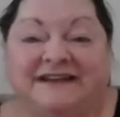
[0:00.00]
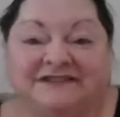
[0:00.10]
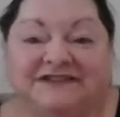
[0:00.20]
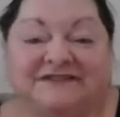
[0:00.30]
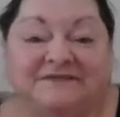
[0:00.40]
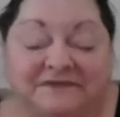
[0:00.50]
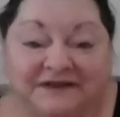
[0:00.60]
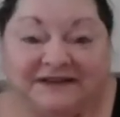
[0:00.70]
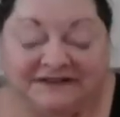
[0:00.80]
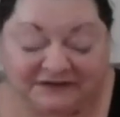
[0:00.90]
I just
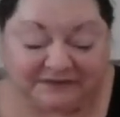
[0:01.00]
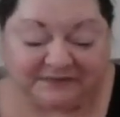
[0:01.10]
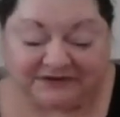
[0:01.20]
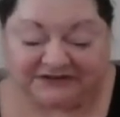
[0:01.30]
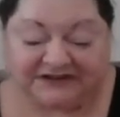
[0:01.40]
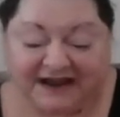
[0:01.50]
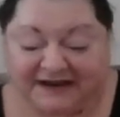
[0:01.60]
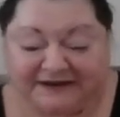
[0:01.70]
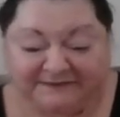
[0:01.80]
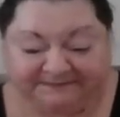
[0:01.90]
really do
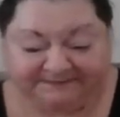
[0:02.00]
appreciate it.